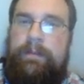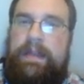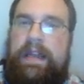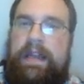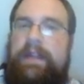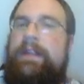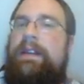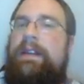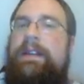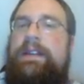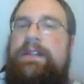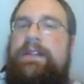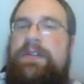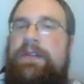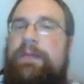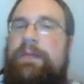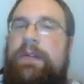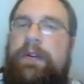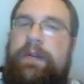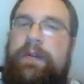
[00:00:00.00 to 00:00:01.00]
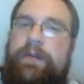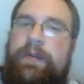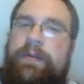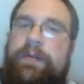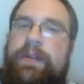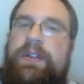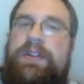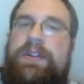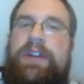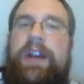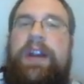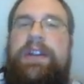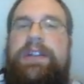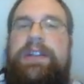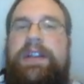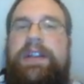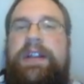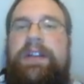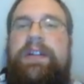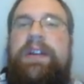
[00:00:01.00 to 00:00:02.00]
And the additional mortal wound when you charge
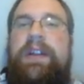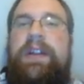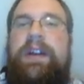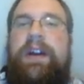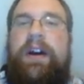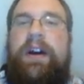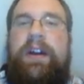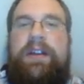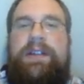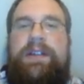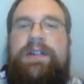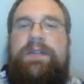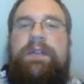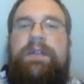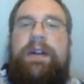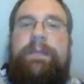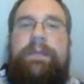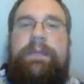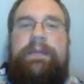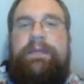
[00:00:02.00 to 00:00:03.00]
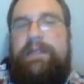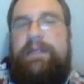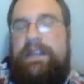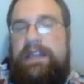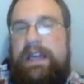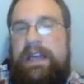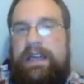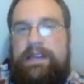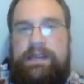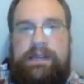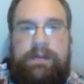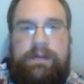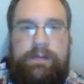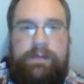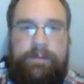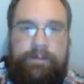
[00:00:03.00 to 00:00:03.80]
in on a 2-up is nice.